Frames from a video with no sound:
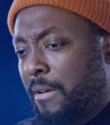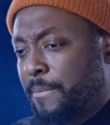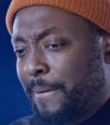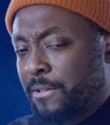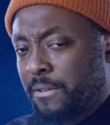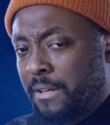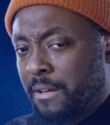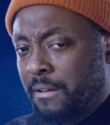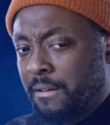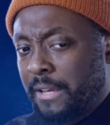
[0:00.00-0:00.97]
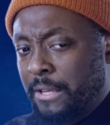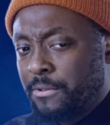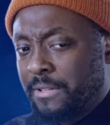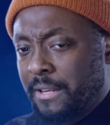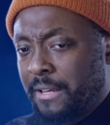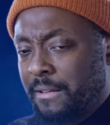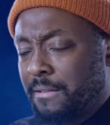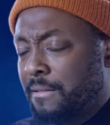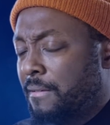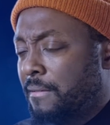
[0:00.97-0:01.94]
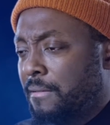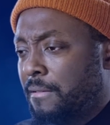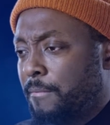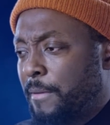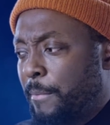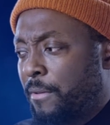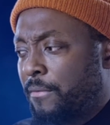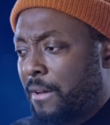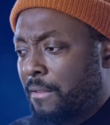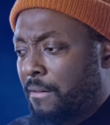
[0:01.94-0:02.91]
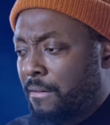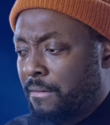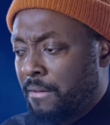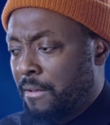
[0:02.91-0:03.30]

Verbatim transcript: especially inner city kids, people of color,